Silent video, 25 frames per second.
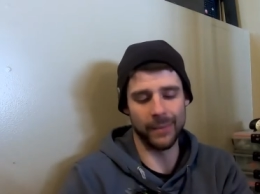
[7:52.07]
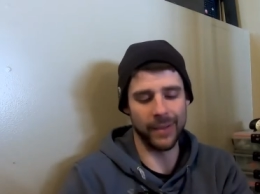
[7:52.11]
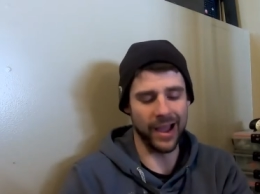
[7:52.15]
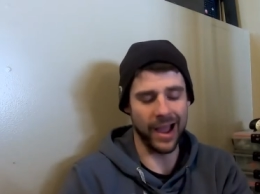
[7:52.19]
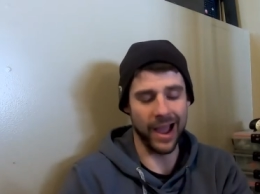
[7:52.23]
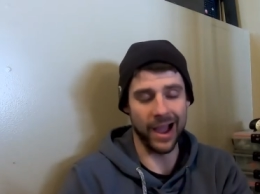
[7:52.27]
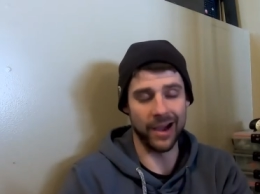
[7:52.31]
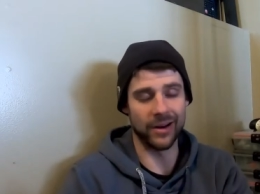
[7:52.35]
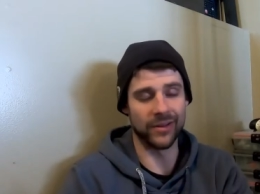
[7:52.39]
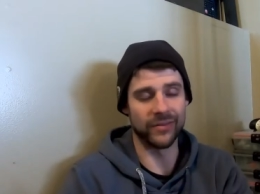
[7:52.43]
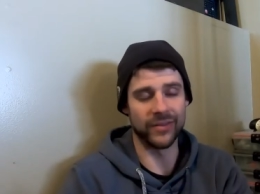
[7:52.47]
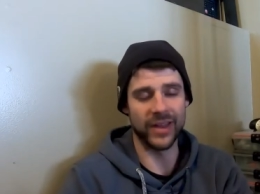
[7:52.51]

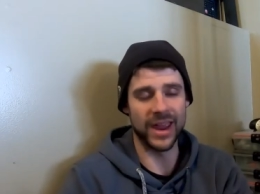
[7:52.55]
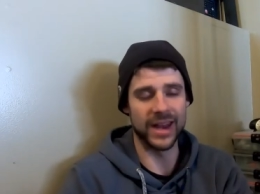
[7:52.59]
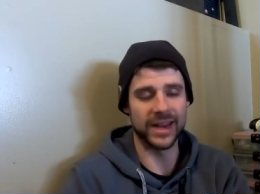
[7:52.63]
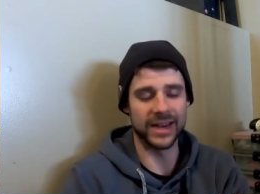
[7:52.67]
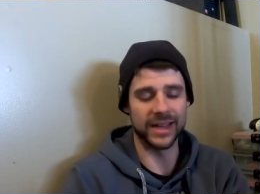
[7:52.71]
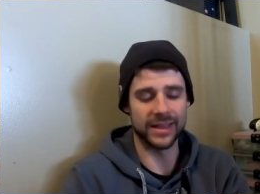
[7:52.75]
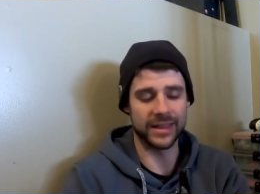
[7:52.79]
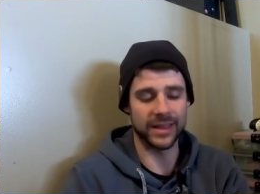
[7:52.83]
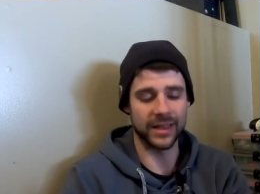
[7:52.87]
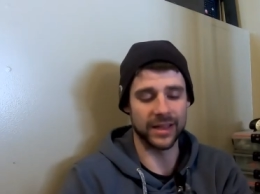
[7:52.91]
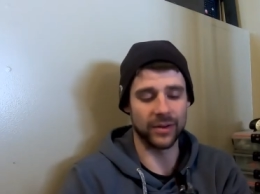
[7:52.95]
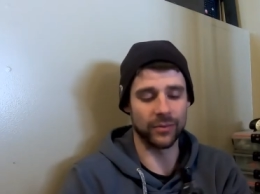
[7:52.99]
out of
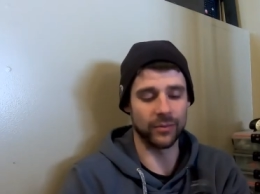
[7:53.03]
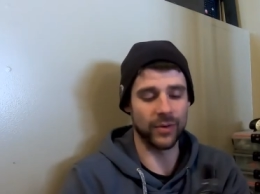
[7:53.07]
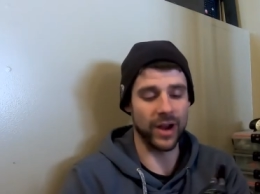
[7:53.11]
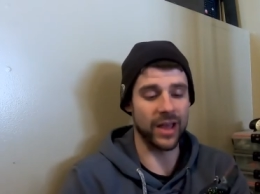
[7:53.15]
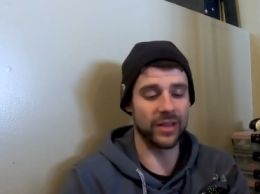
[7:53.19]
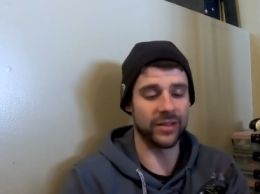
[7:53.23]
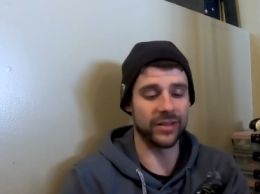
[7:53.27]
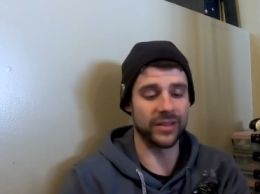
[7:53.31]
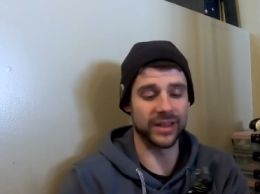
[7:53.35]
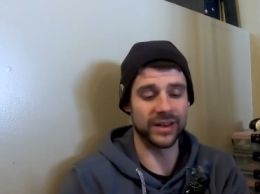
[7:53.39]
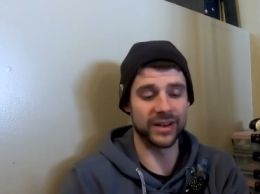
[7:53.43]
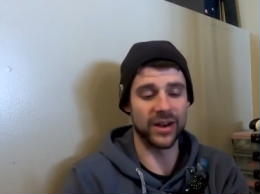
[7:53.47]
anything,
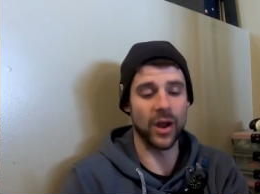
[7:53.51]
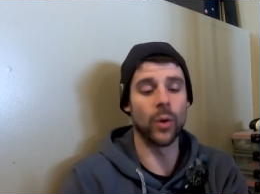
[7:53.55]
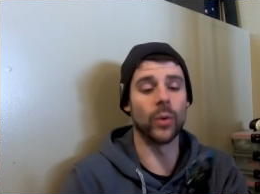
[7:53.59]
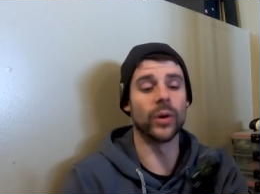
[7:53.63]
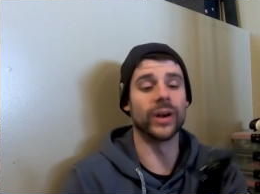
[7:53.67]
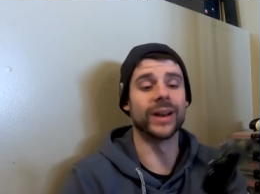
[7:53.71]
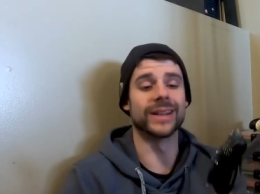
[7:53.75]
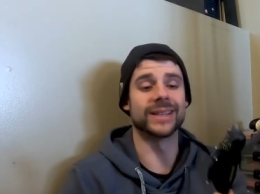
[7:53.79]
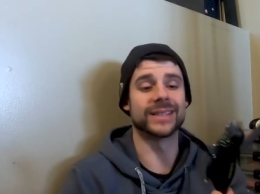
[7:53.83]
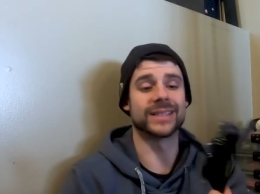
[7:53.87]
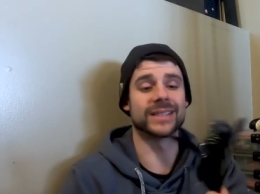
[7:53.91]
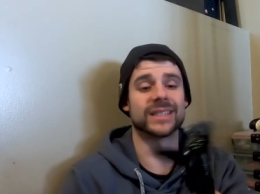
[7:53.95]
rather than
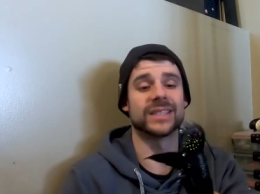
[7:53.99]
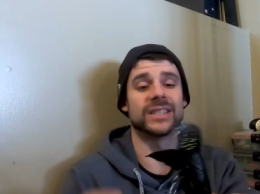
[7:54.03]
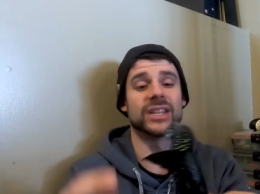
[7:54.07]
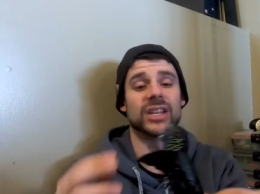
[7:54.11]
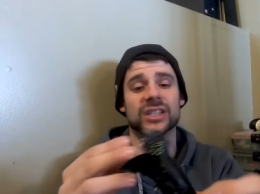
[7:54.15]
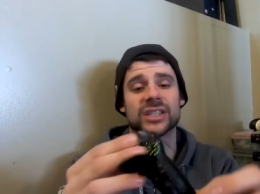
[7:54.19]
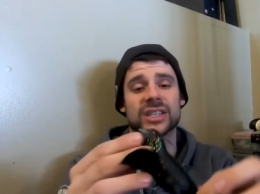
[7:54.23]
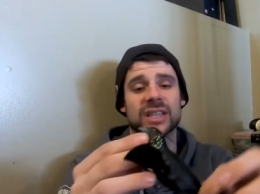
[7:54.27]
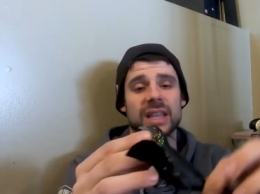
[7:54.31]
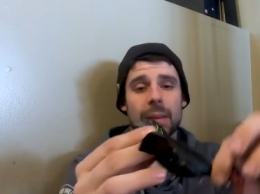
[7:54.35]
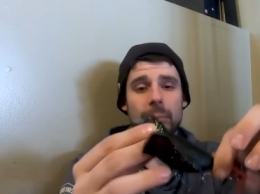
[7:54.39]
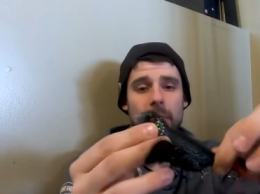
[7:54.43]
knowing it's
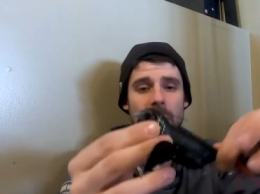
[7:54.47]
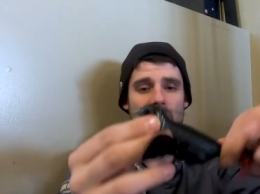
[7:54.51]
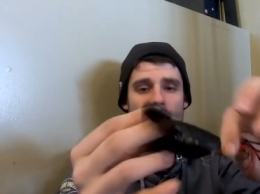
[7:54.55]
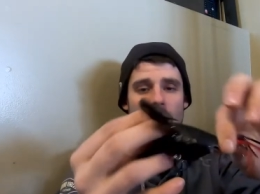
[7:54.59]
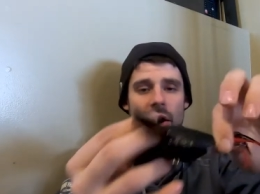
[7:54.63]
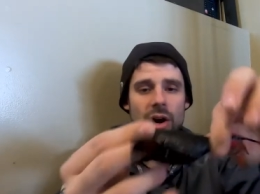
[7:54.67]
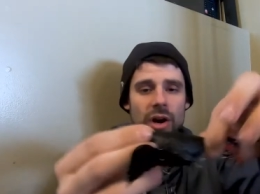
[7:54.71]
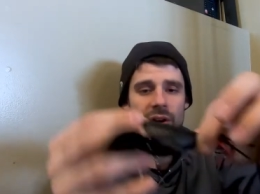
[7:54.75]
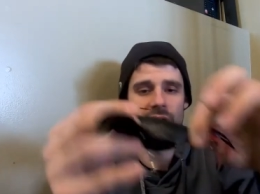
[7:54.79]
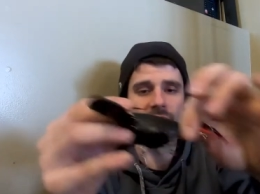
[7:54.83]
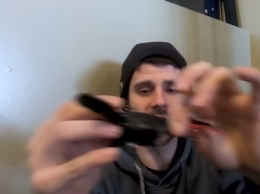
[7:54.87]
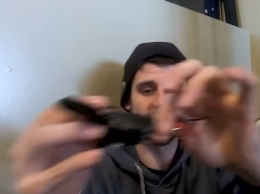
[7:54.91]
just the
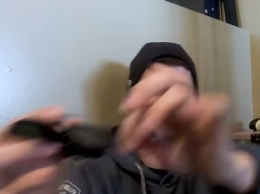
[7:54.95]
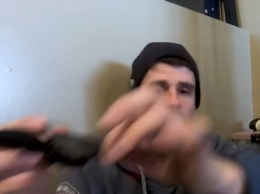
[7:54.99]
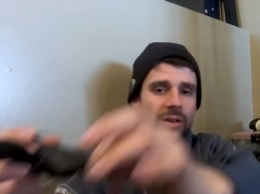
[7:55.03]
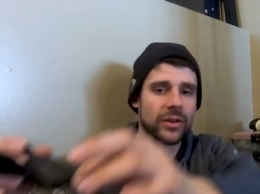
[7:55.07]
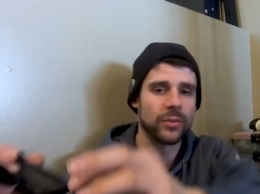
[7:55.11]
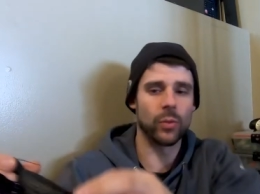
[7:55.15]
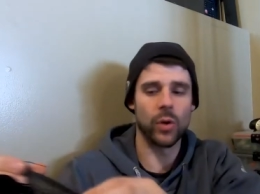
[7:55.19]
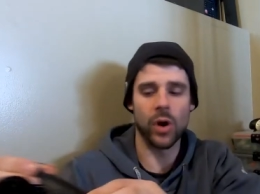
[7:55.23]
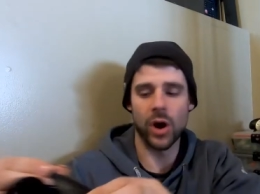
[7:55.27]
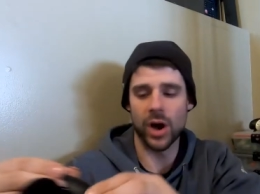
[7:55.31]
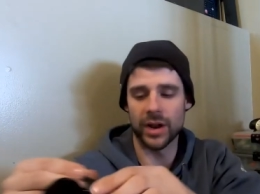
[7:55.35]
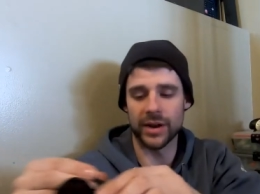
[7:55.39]
bird that they're
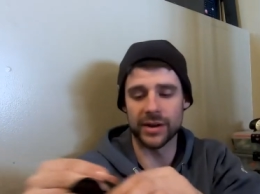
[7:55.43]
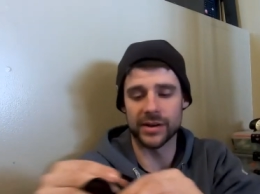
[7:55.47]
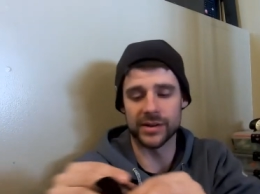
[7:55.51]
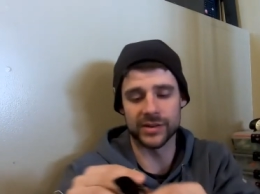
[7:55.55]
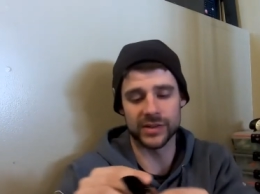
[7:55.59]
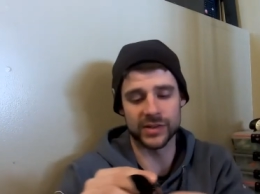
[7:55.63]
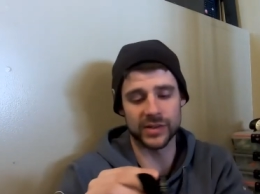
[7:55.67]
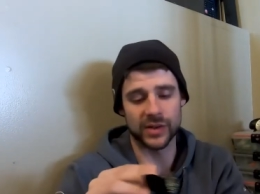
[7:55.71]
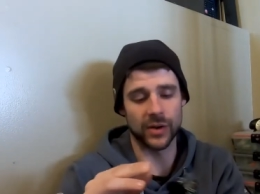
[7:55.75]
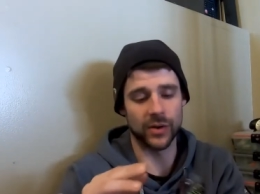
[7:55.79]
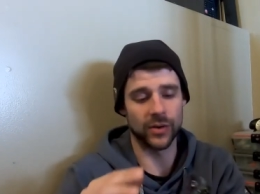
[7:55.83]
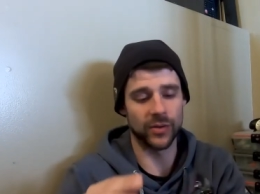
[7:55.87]
wanting.
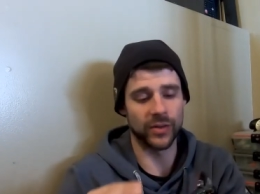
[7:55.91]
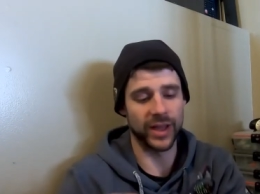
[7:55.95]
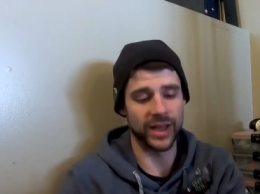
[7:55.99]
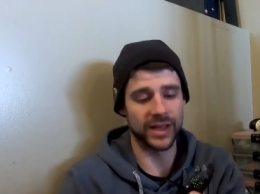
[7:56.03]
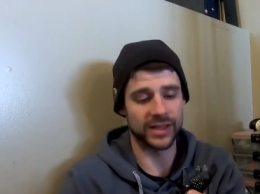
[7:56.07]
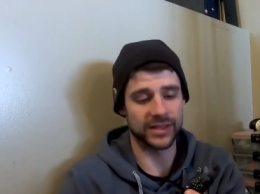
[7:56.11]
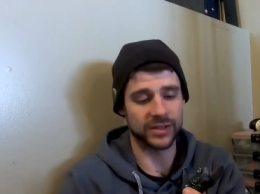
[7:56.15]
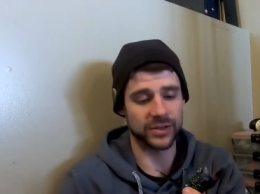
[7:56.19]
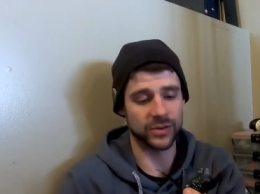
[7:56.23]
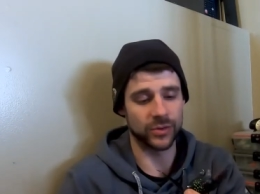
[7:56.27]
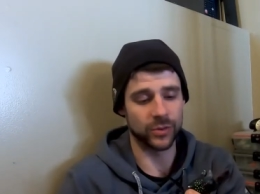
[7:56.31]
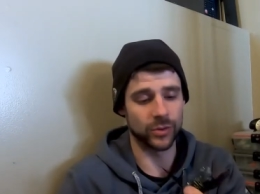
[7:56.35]
So
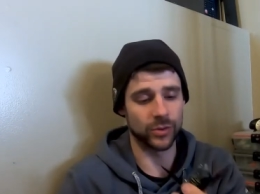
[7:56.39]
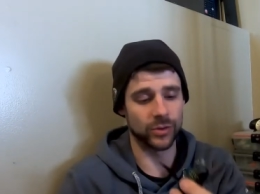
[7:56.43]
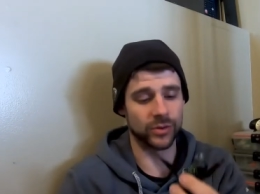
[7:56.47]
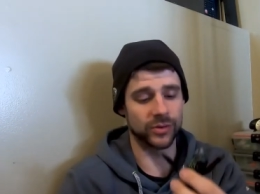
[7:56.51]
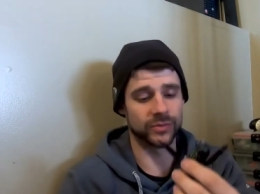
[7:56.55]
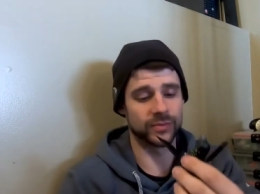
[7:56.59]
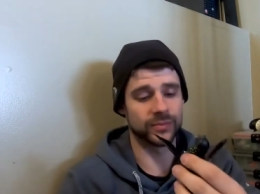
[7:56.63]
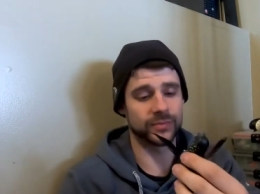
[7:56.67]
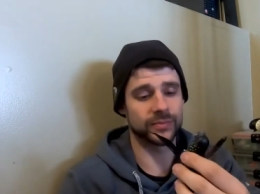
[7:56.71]
that's cool.